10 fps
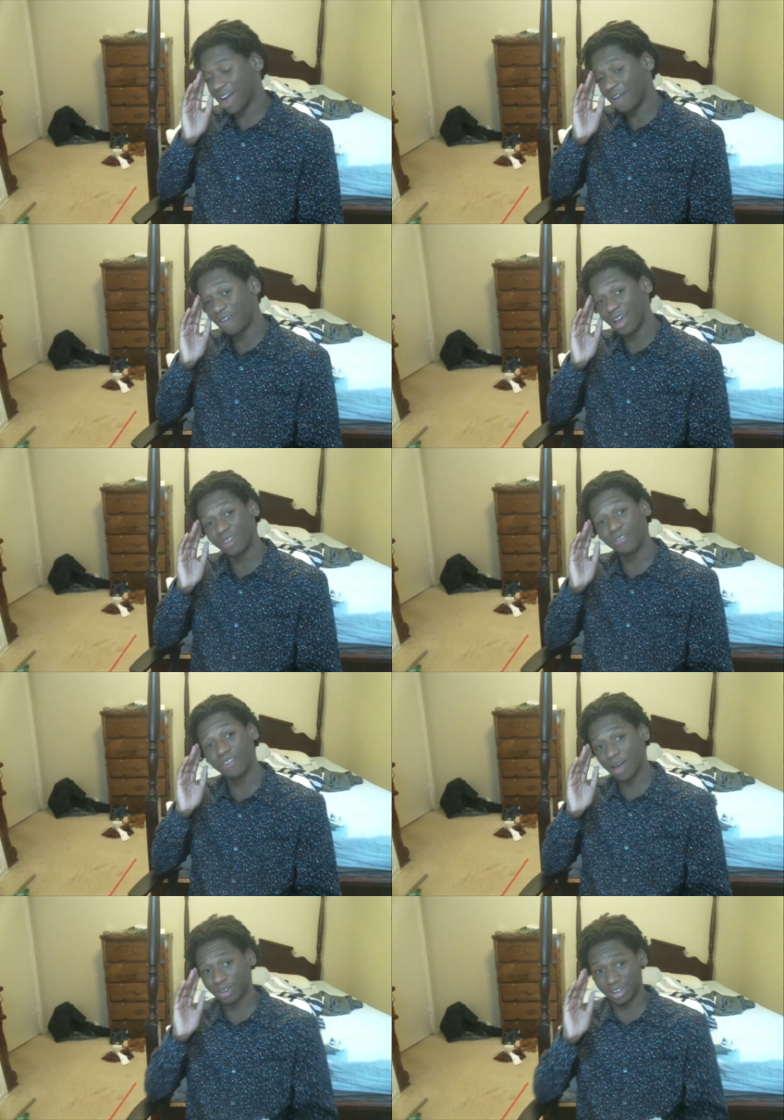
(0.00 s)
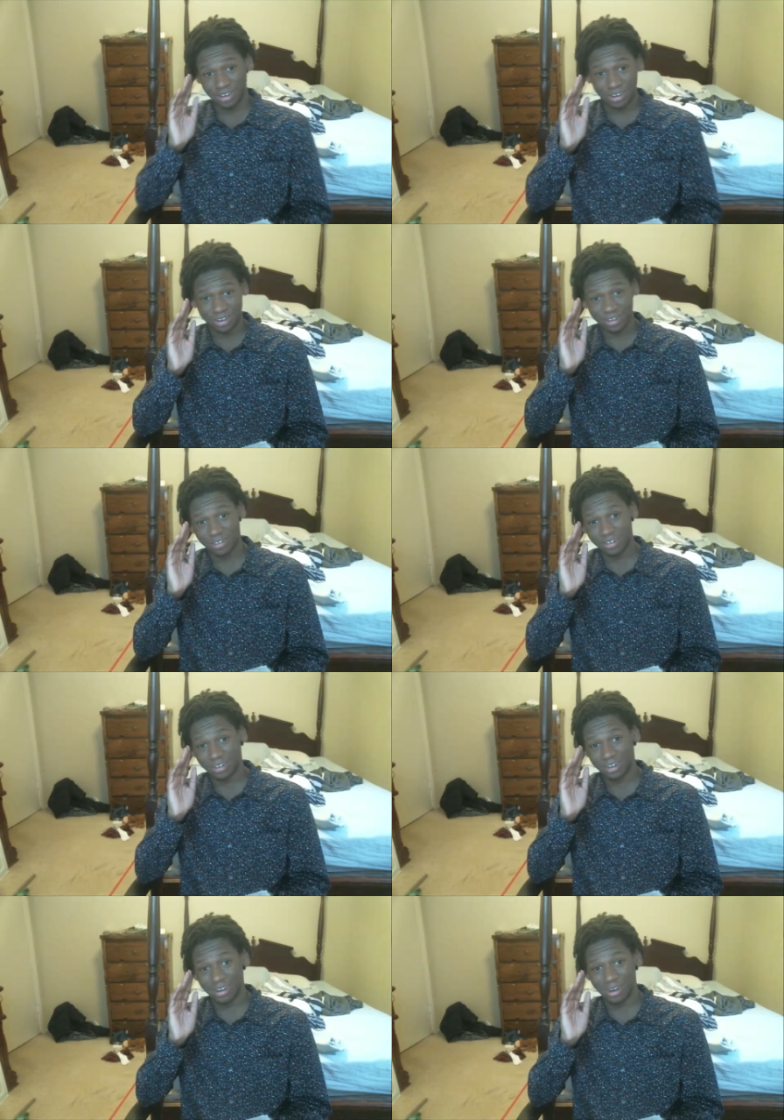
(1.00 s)
I finally found it.
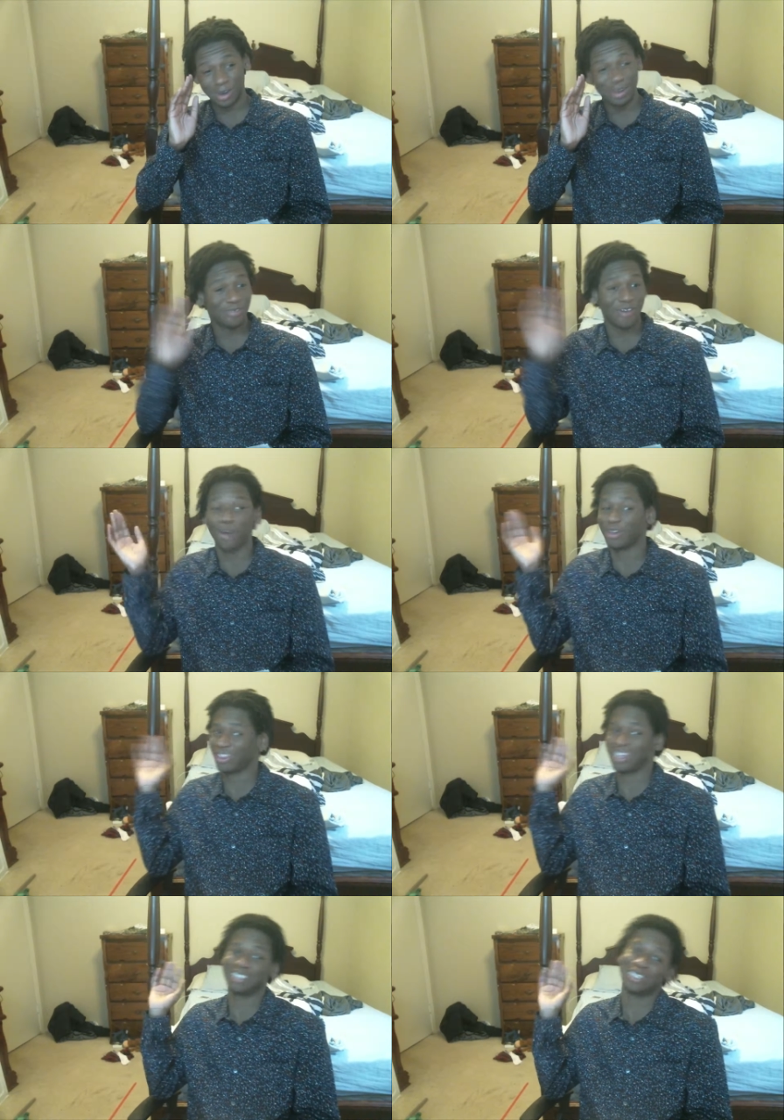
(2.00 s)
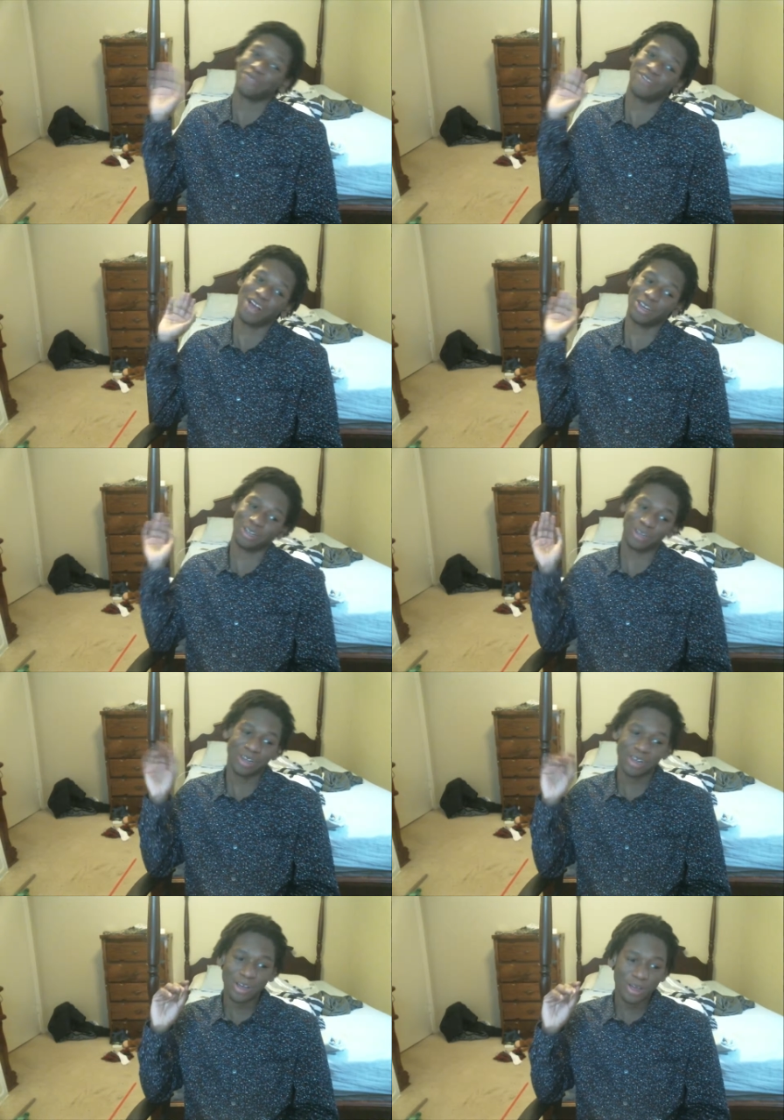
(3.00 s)
Found the things they find in
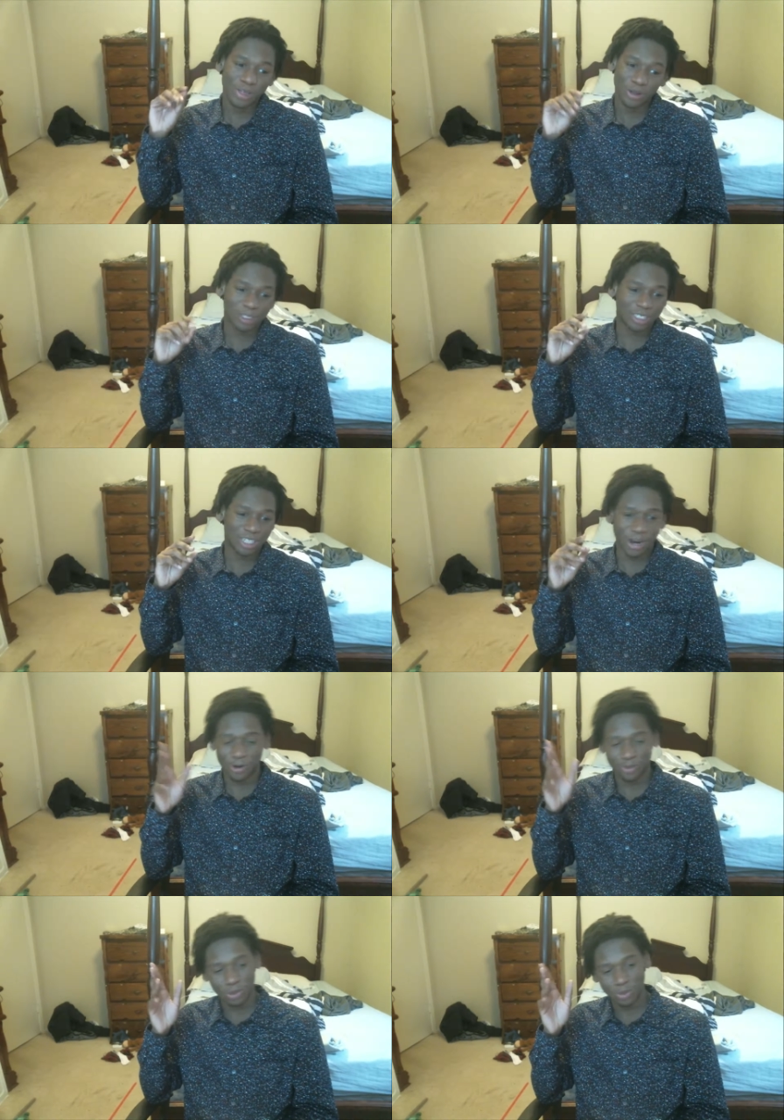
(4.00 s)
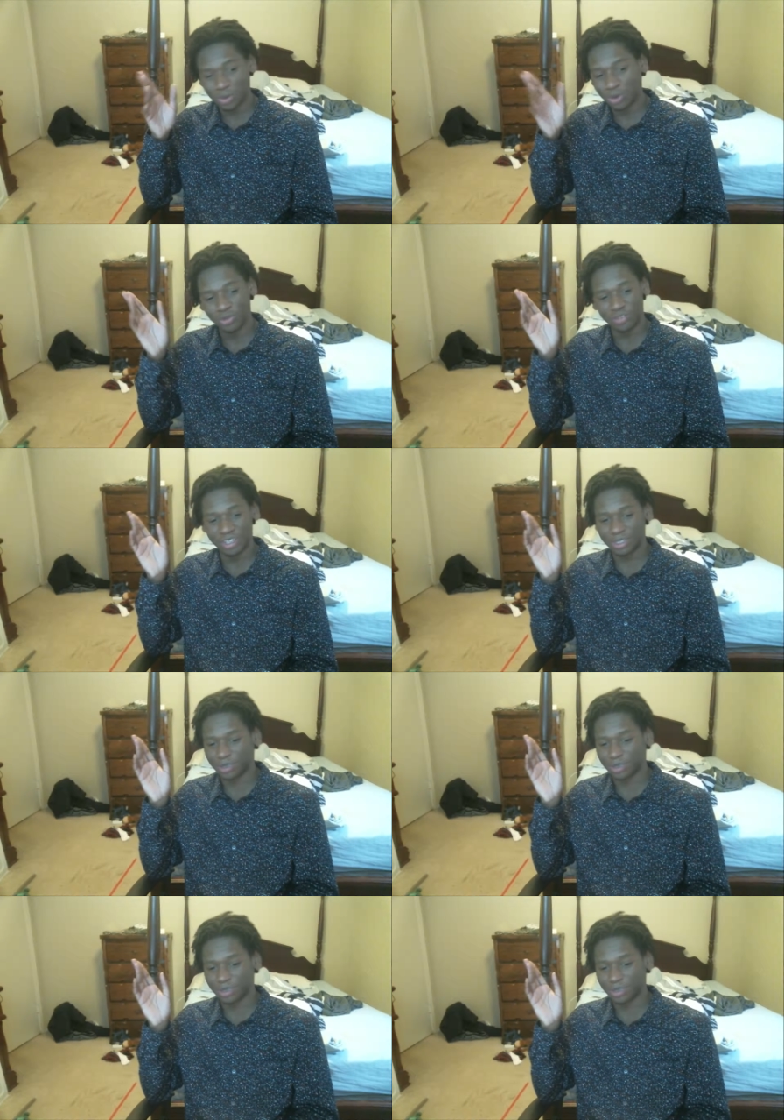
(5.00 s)
those terrible movies